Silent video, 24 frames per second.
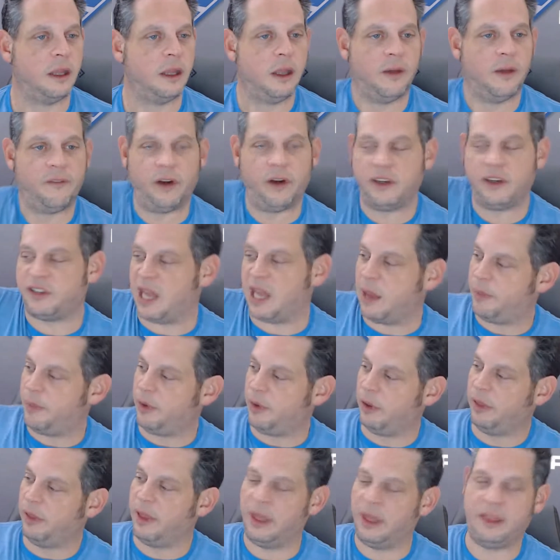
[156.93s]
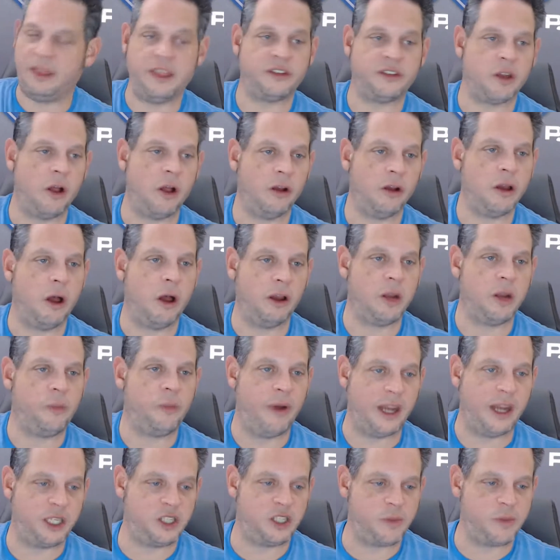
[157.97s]
For example, like this Hulk Hogan
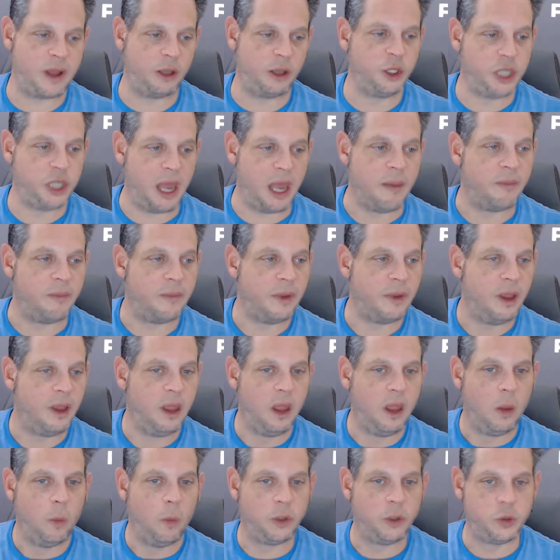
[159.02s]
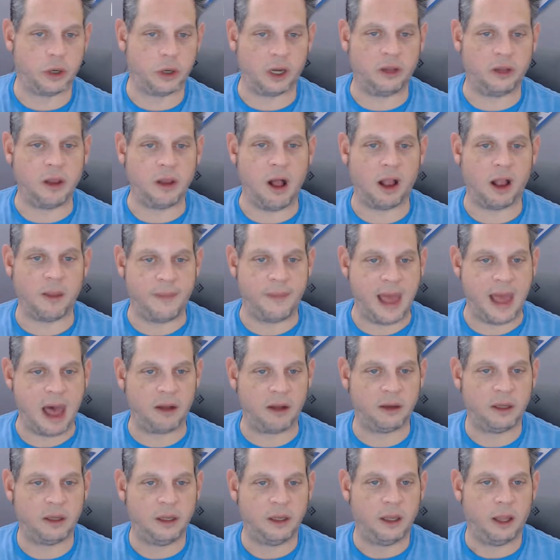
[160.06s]
precious metal gem, which we're going to talk
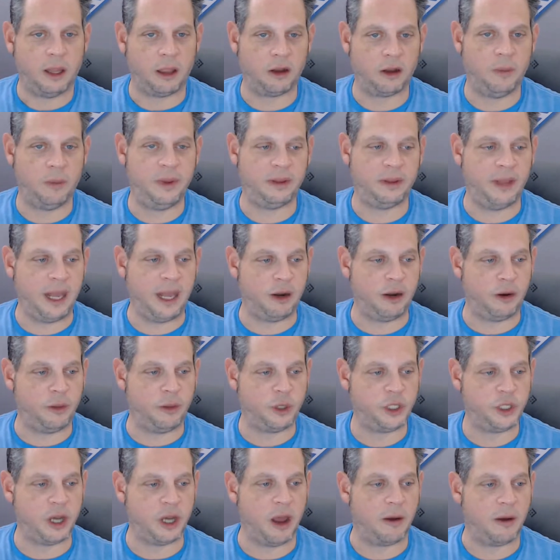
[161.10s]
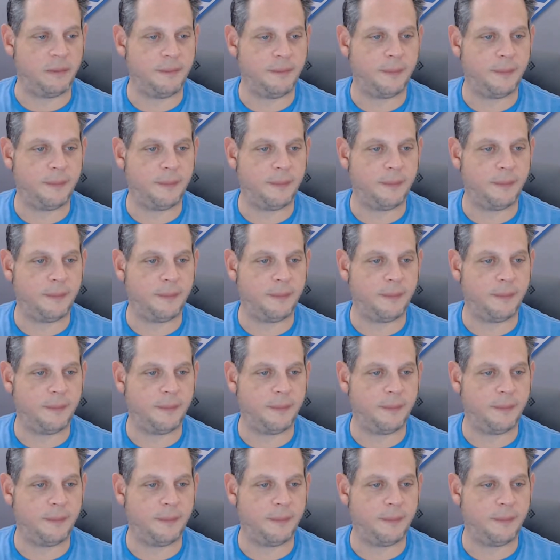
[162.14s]
about a little bit later in the show.